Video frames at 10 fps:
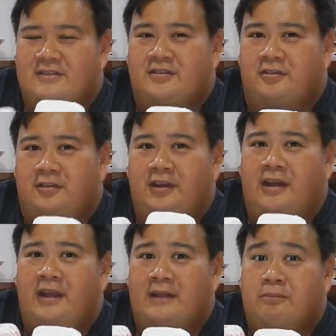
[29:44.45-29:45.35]
So you
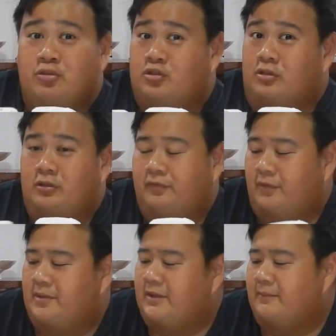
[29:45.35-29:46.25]
really get Busog
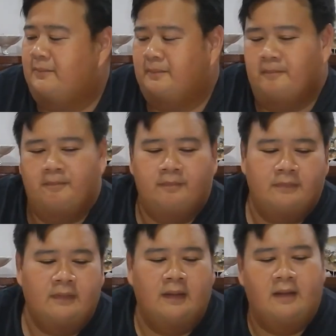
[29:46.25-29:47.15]
from it.
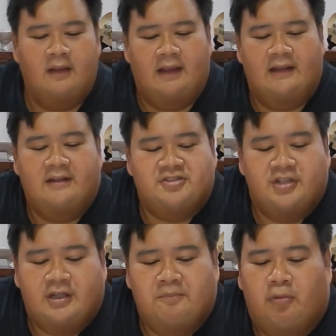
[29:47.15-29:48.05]
And the
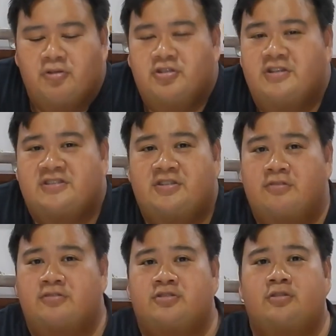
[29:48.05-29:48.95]
chicken portion is
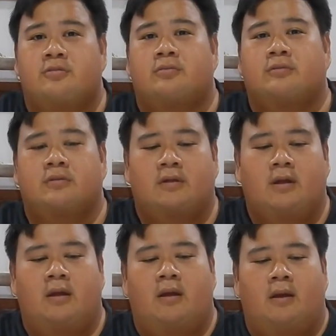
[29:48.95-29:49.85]
huge too.
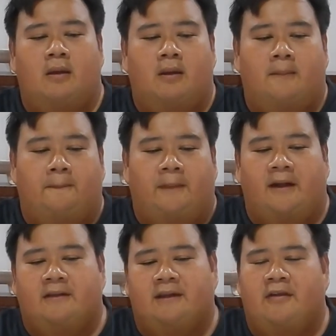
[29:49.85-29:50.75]

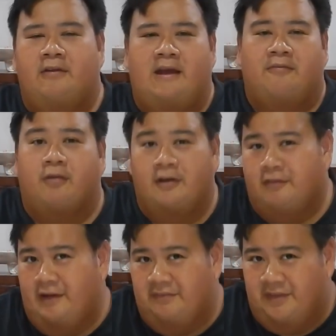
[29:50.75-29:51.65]
But they only have one
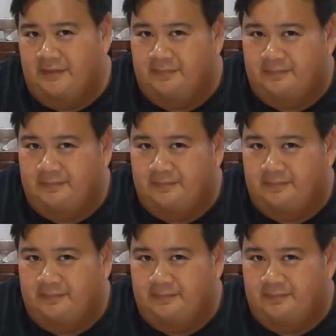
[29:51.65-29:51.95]
gravy.